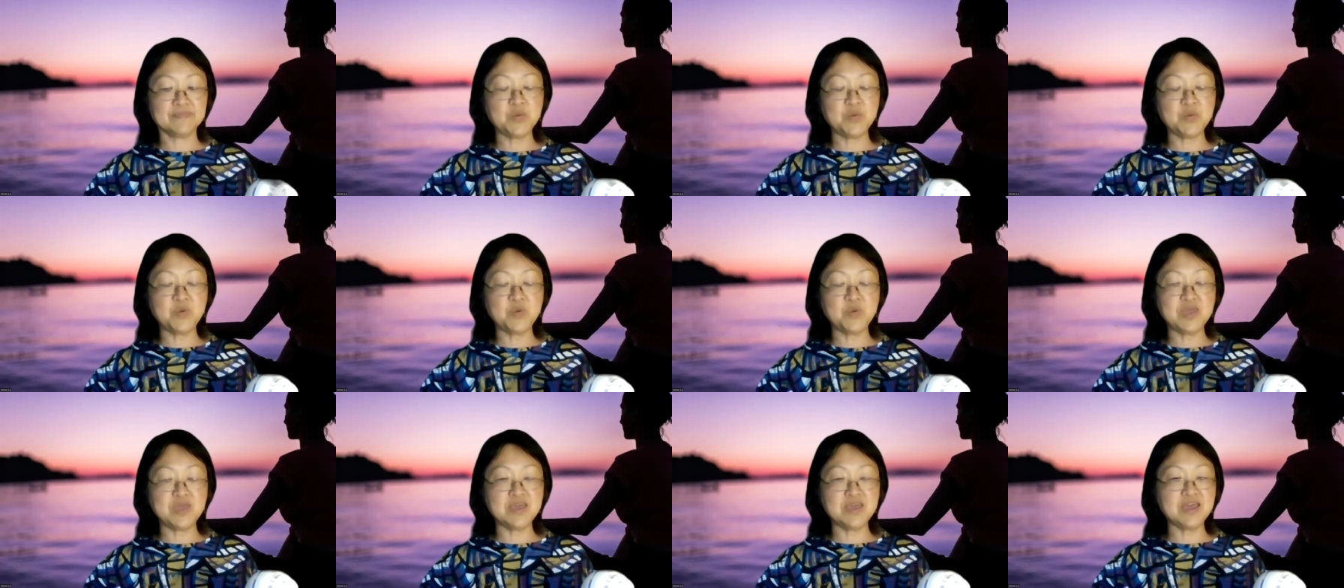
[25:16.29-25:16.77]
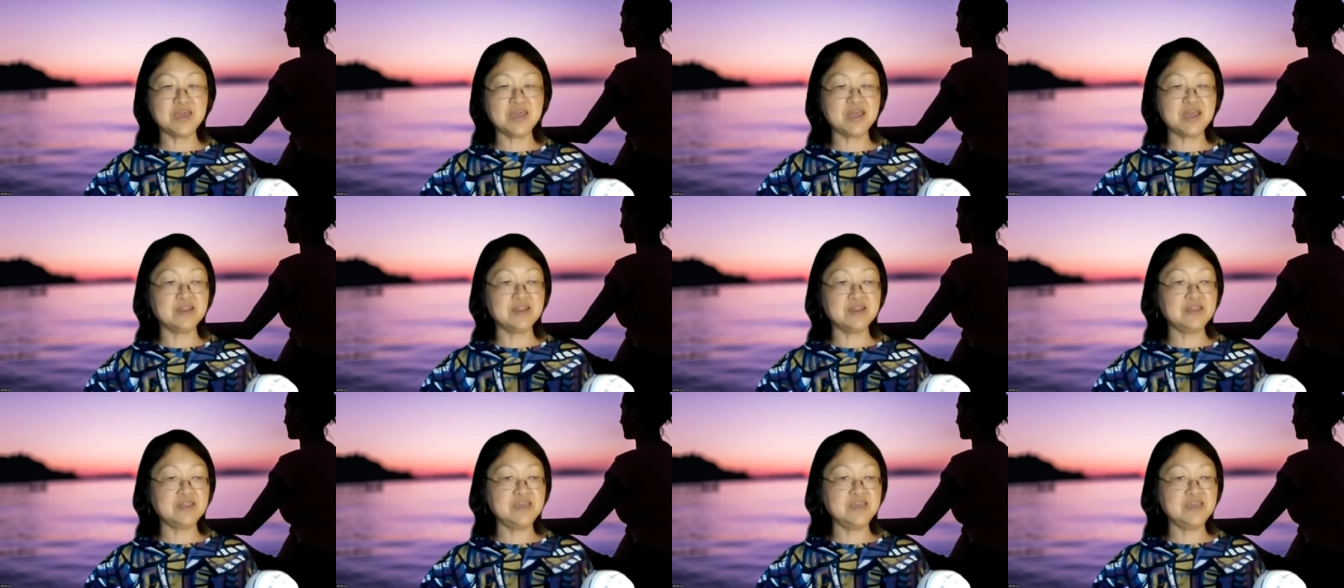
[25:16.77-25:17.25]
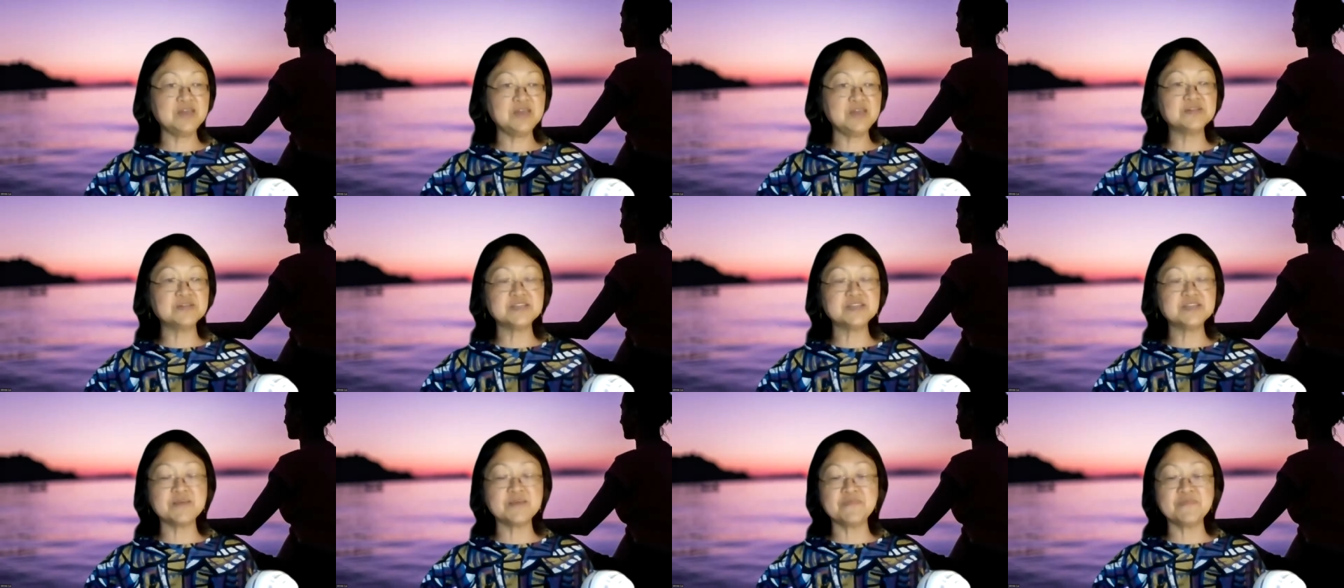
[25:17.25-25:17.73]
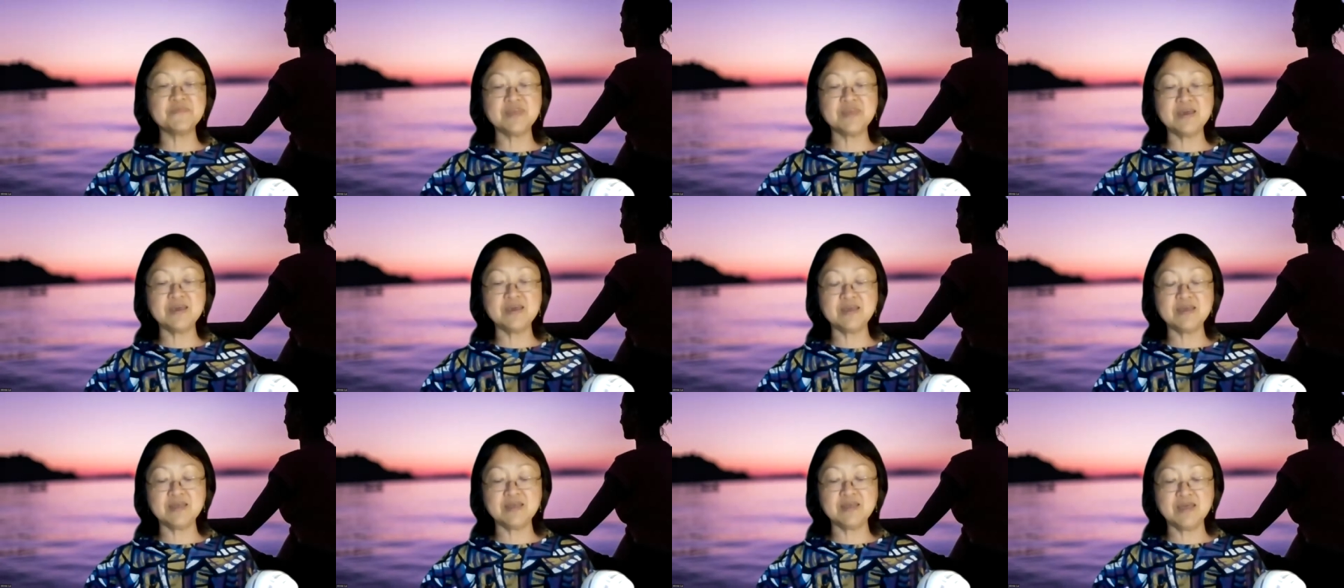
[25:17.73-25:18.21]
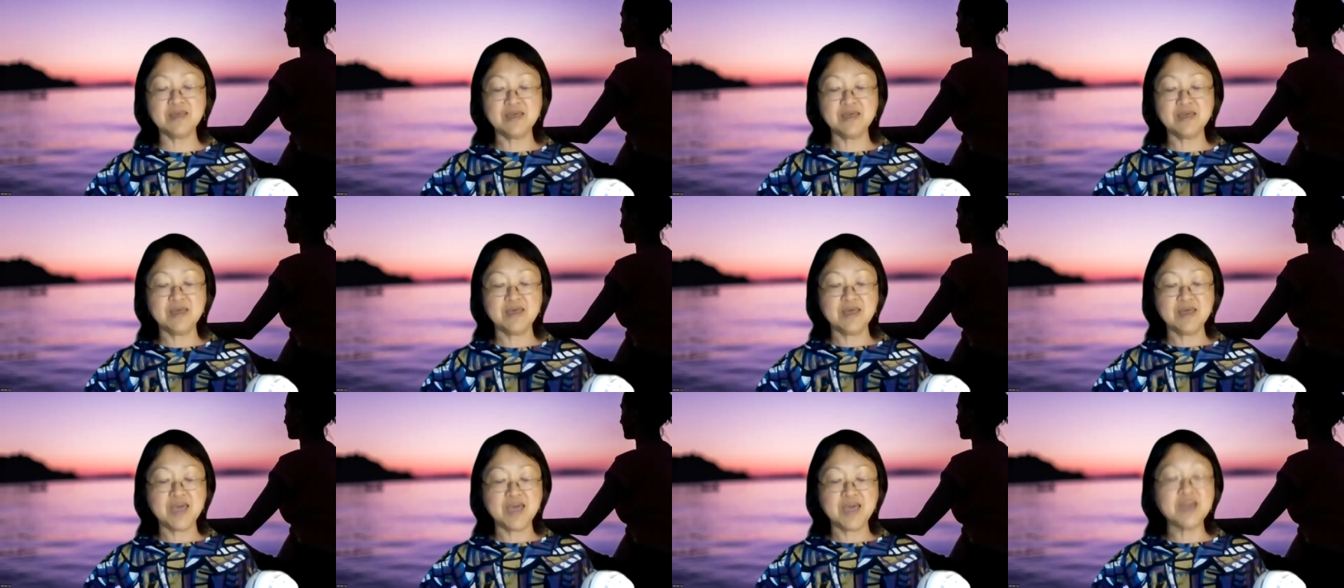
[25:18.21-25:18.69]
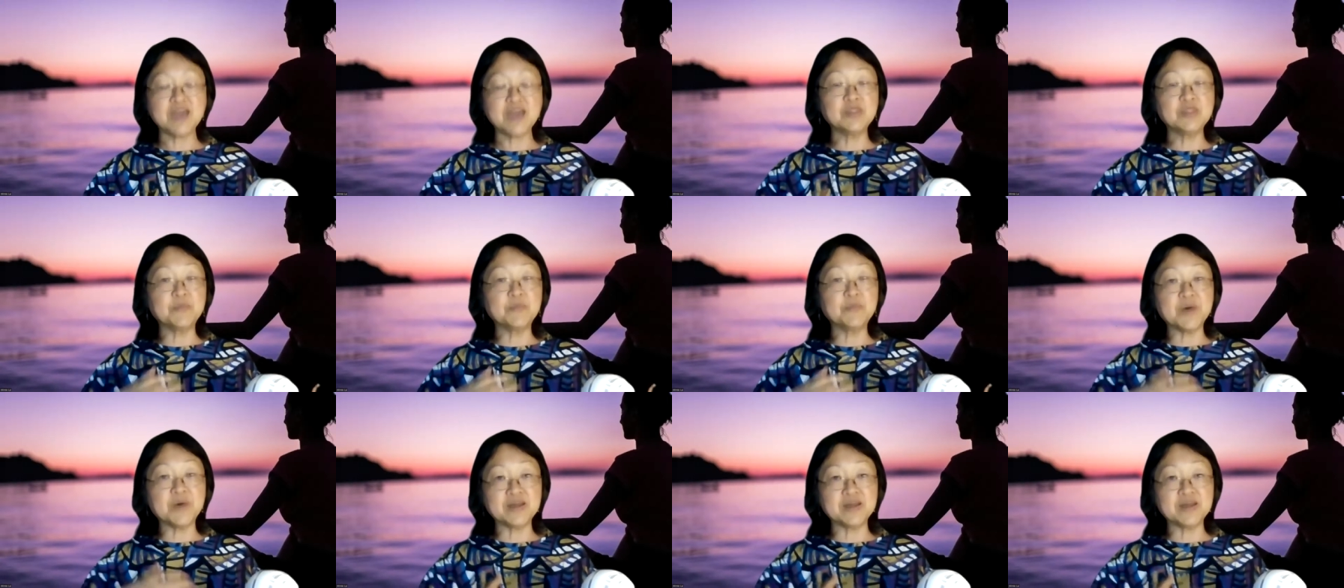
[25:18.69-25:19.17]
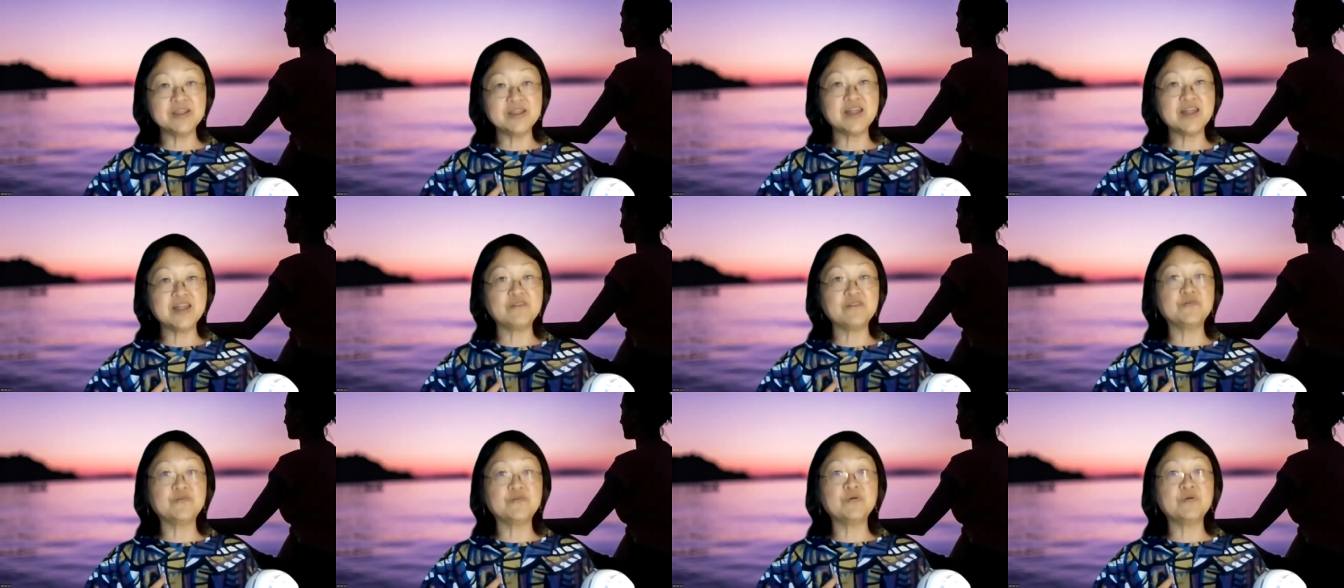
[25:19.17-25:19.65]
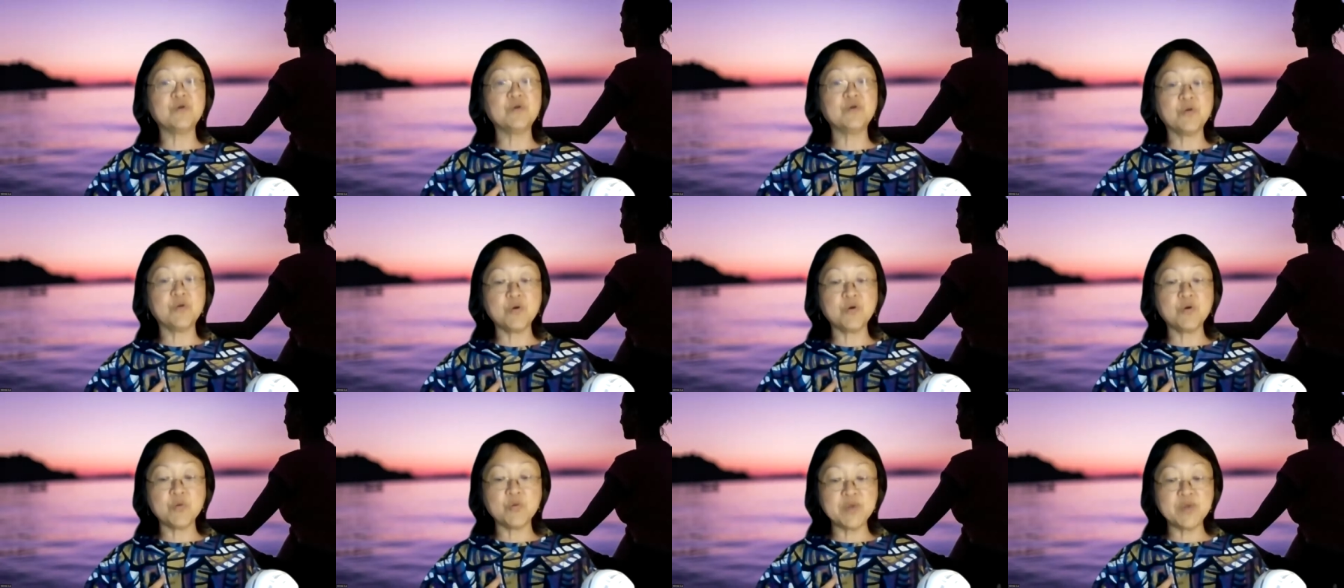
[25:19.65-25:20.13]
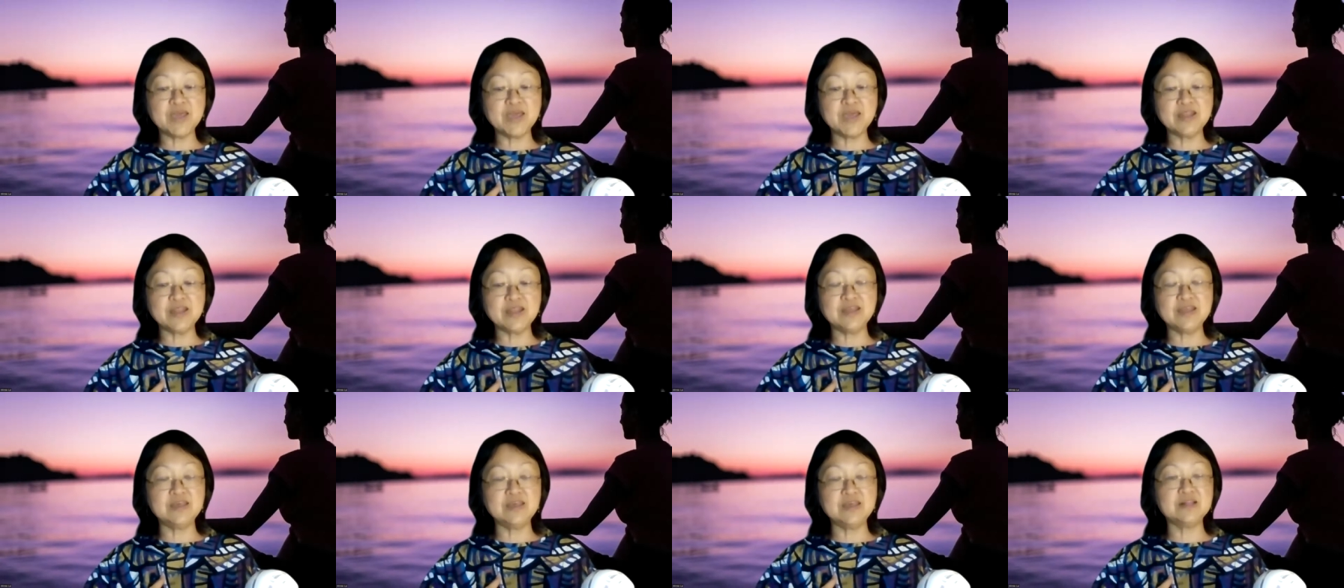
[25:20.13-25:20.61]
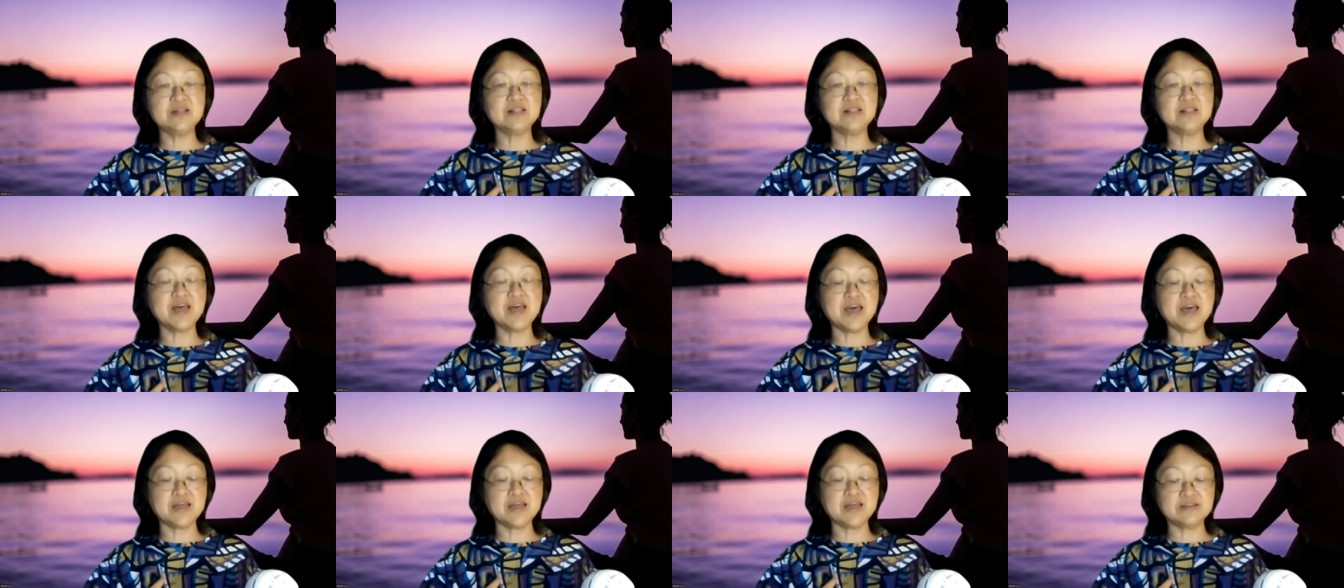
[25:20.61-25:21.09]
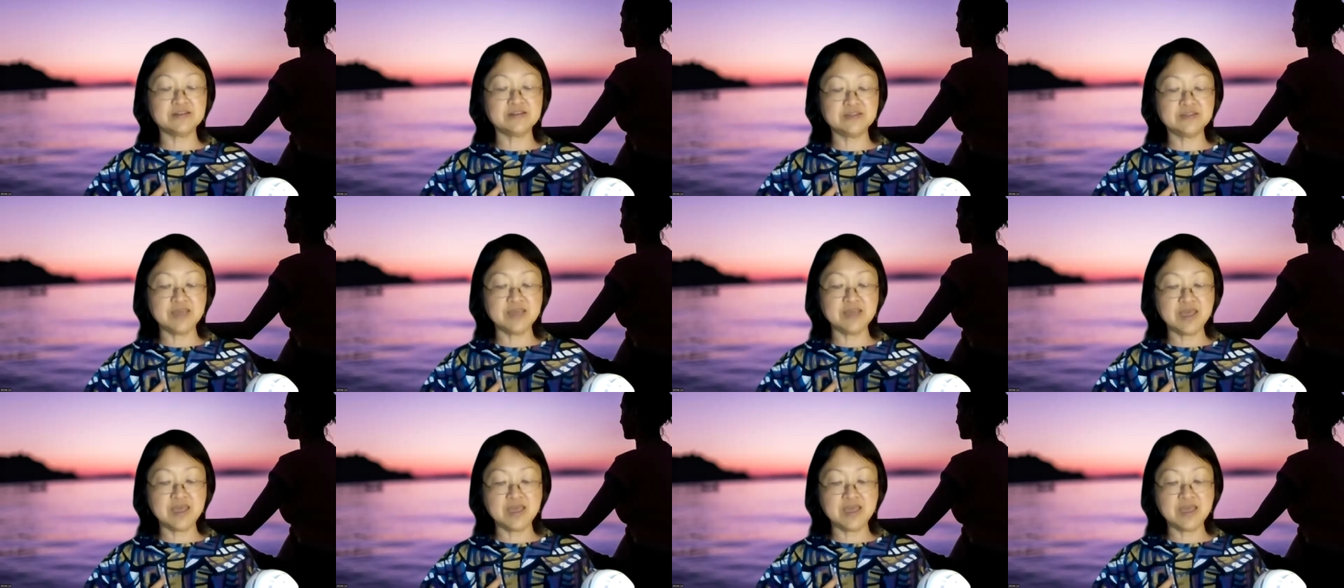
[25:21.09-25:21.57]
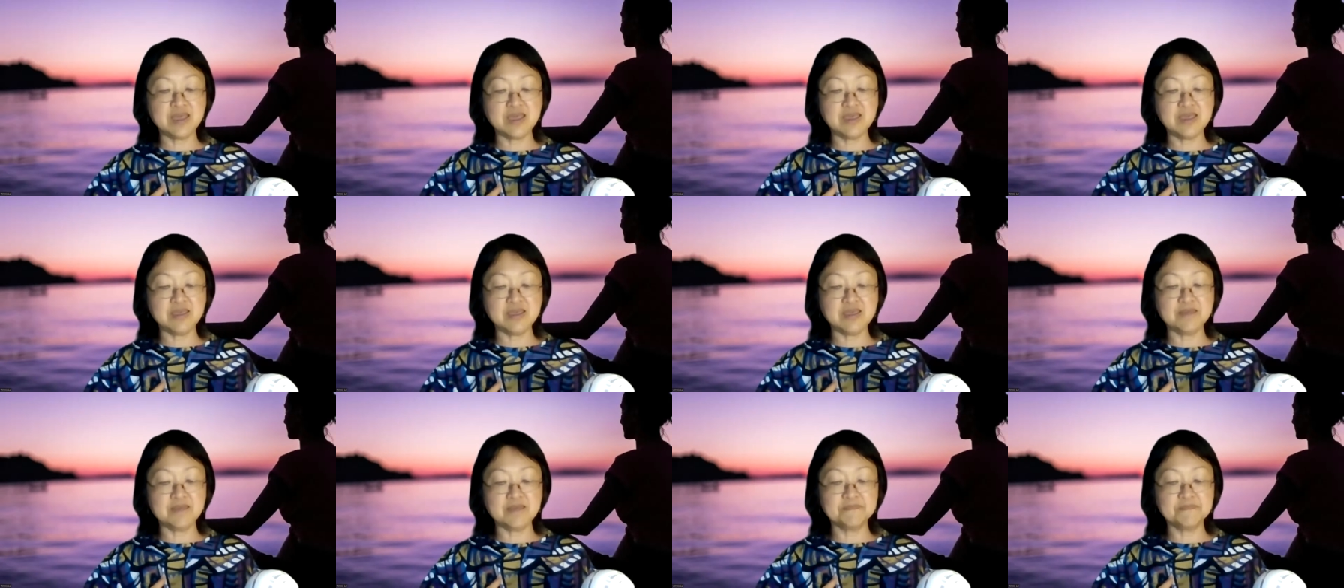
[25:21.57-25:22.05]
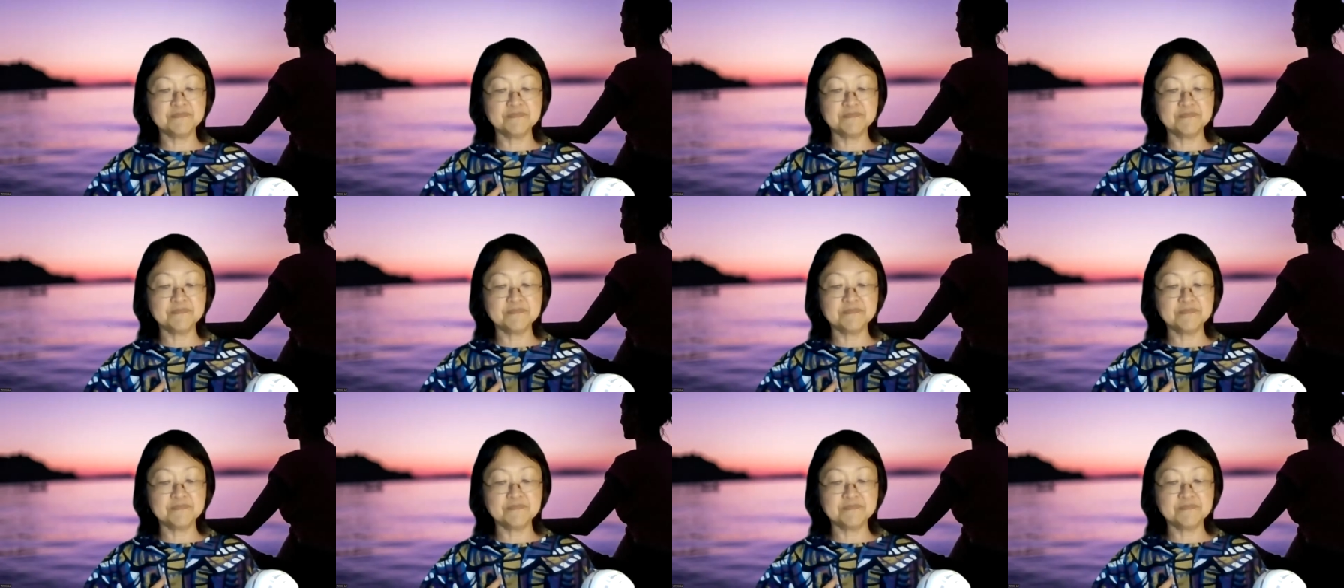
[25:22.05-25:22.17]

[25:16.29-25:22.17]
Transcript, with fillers: We can heal something at the body level, or we can heal at a